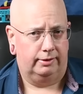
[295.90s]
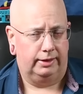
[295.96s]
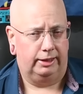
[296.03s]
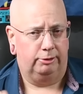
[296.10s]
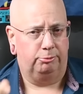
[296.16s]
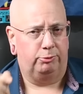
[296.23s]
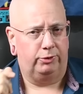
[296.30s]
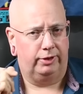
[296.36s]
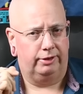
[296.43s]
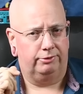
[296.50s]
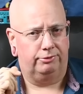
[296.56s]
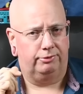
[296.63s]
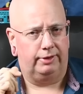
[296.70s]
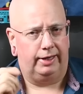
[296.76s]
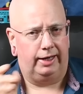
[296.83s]
In
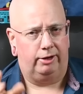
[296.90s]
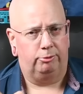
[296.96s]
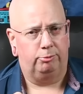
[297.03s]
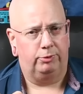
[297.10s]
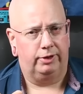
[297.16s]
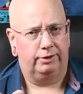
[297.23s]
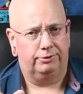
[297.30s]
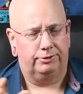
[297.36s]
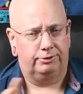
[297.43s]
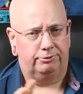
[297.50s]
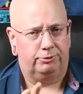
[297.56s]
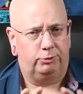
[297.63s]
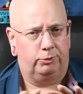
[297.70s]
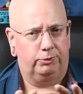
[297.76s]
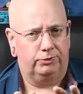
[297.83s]
breath, out breath, and
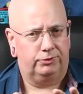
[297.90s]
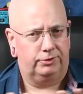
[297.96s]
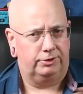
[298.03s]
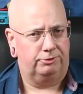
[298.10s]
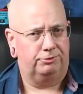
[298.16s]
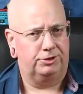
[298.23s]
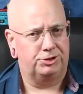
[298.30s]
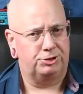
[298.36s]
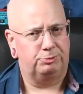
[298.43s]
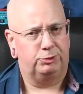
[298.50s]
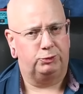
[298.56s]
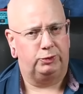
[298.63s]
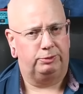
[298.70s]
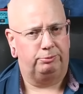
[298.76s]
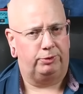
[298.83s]
of course the division
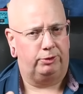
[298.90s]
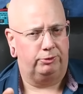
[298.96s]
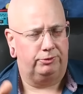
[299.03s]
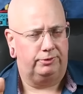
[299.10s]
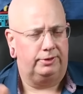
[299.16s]
between both.